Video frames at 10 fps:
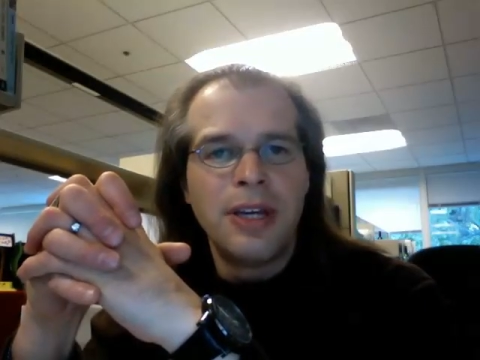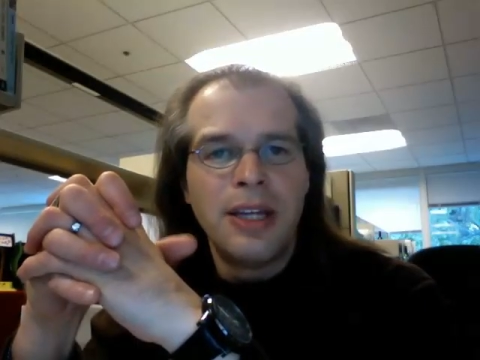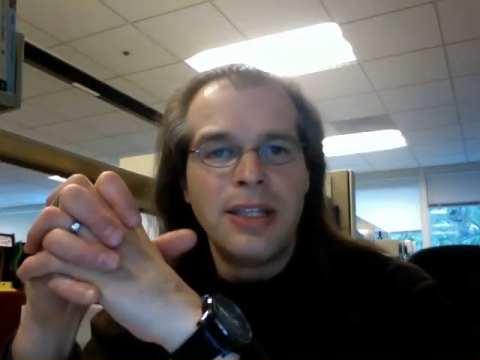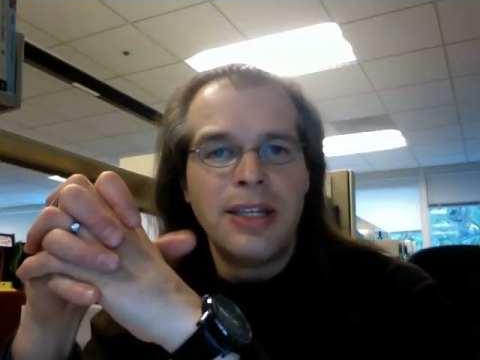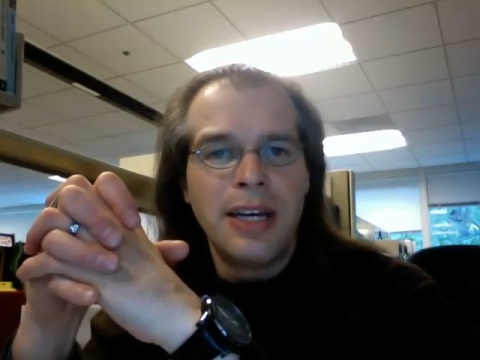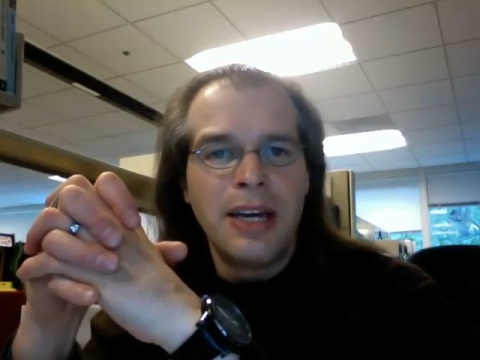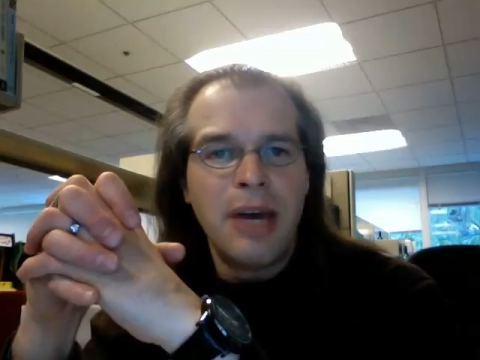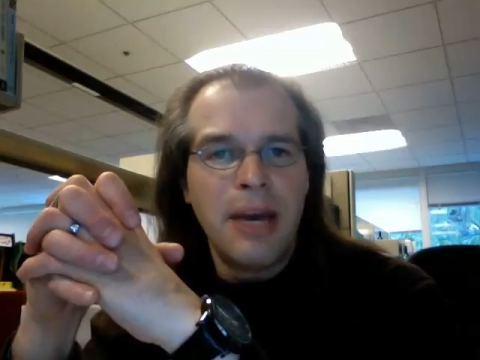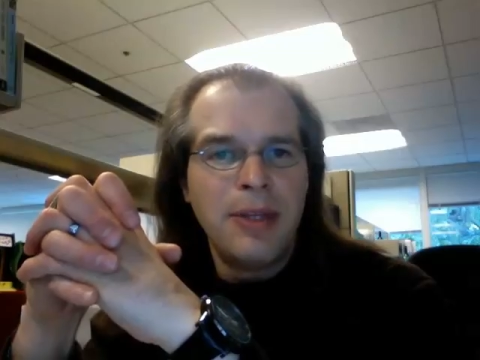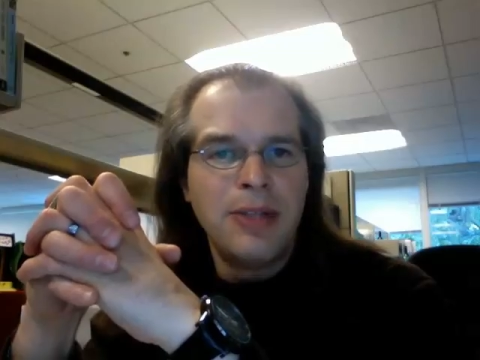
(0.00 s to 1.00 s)
And today I'm
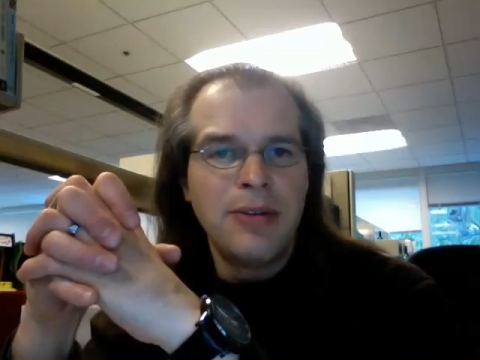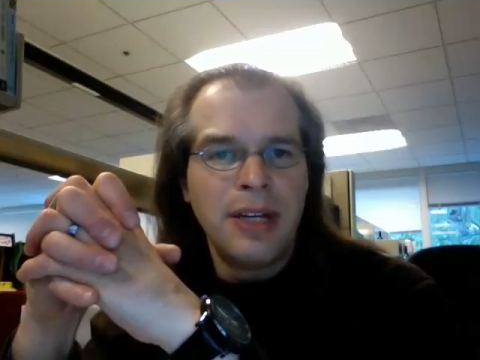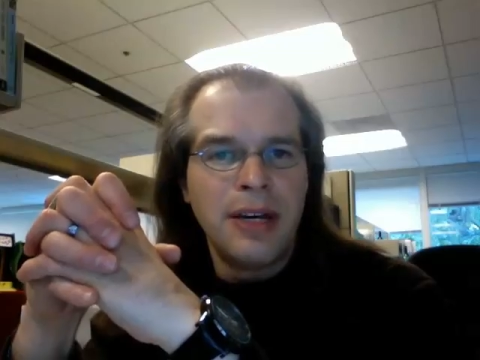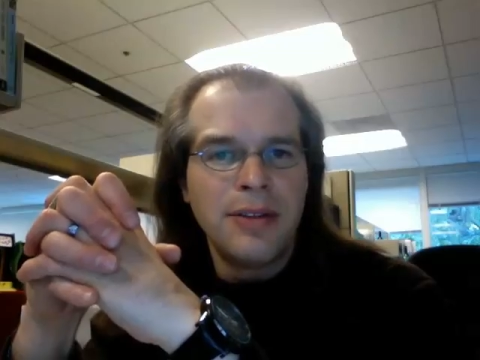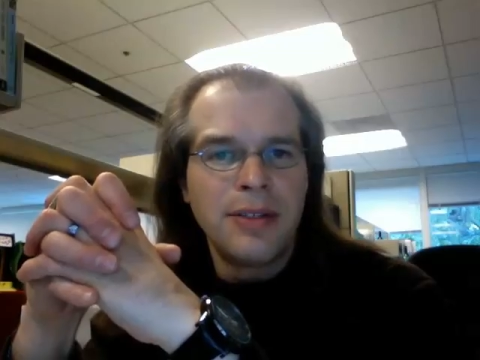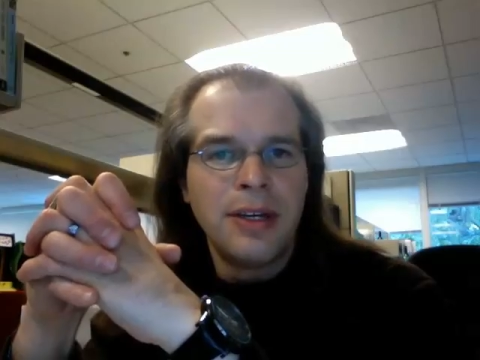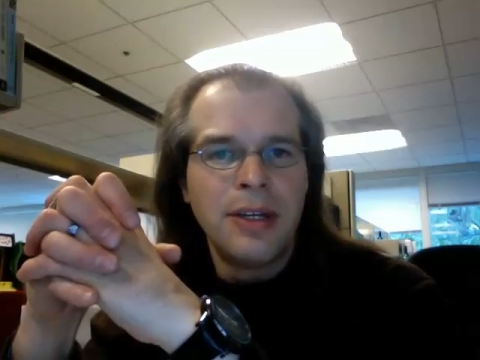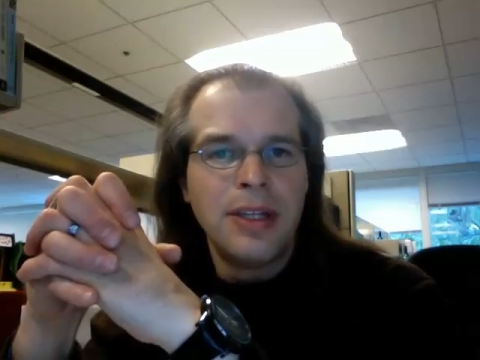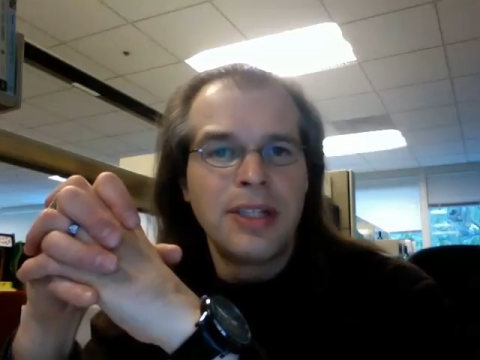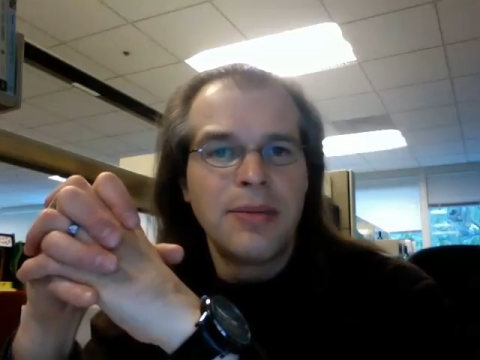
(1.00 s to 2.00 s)
happy to announce
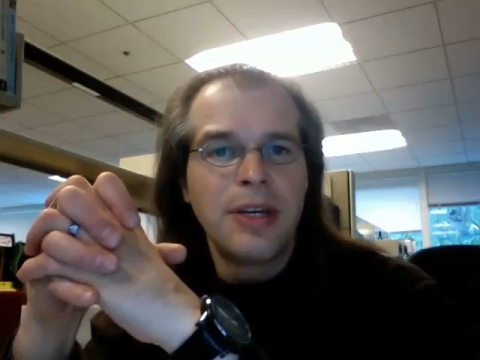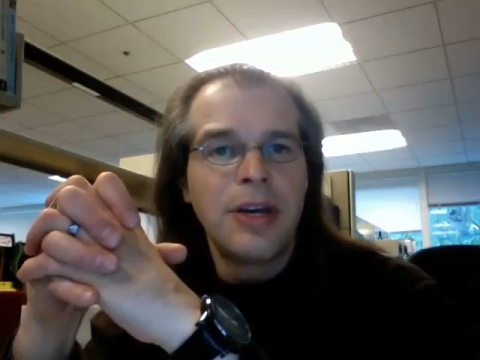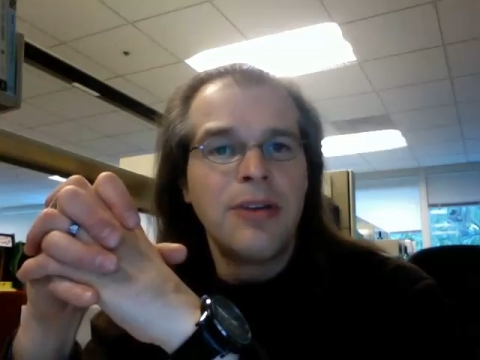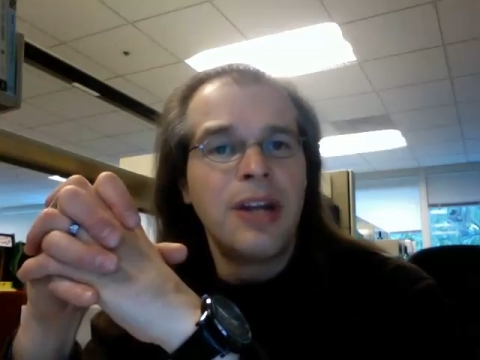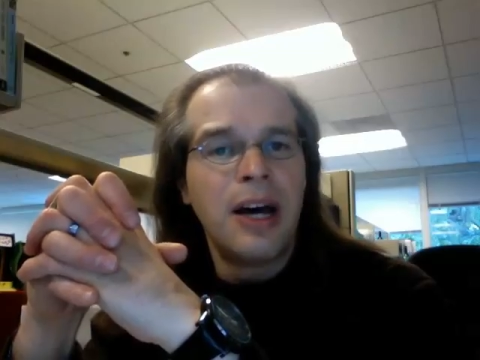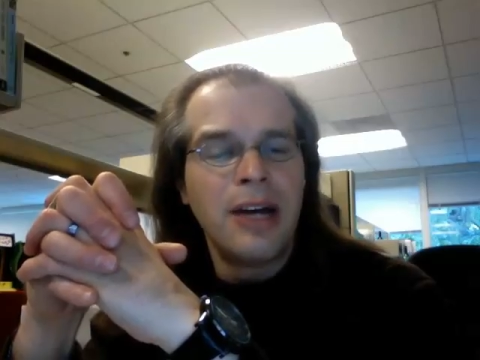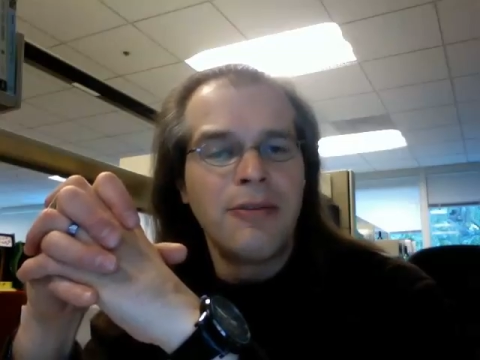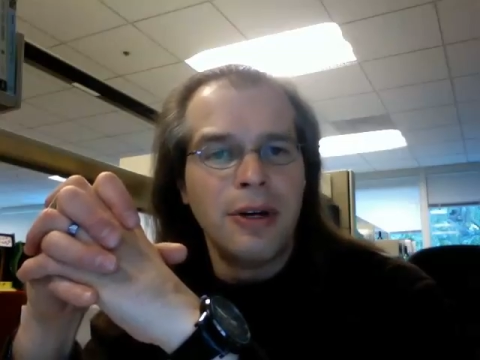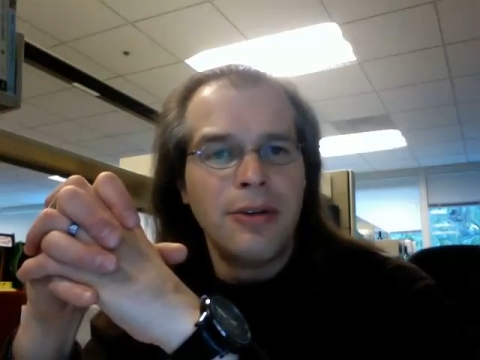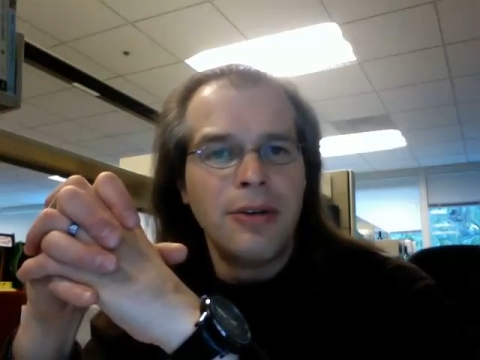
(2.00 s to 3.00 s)
some of the code that I
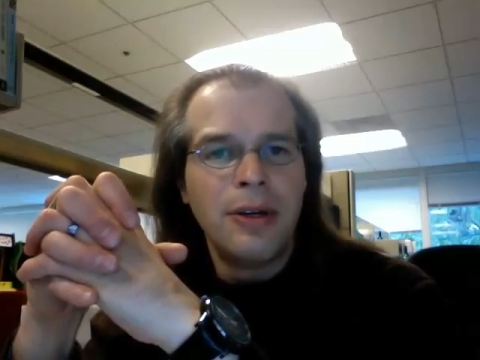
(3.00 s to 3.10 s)
wrote,